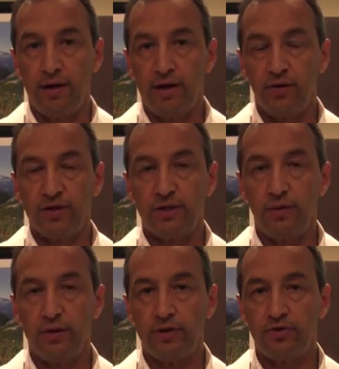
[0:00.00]
There is
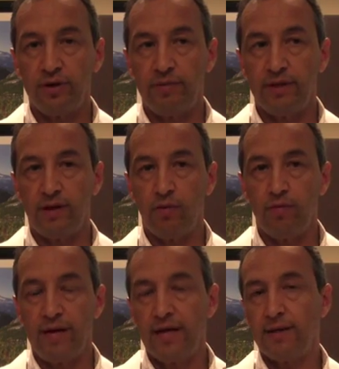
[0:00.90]
no other treatment that will
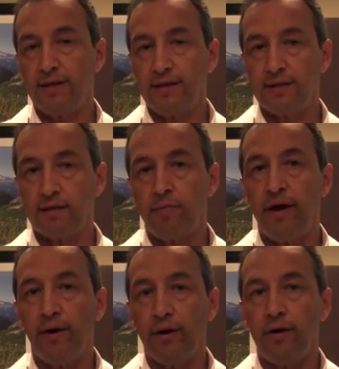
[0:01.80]
make the disc
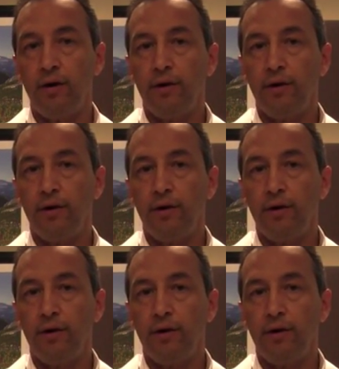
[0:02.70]
better.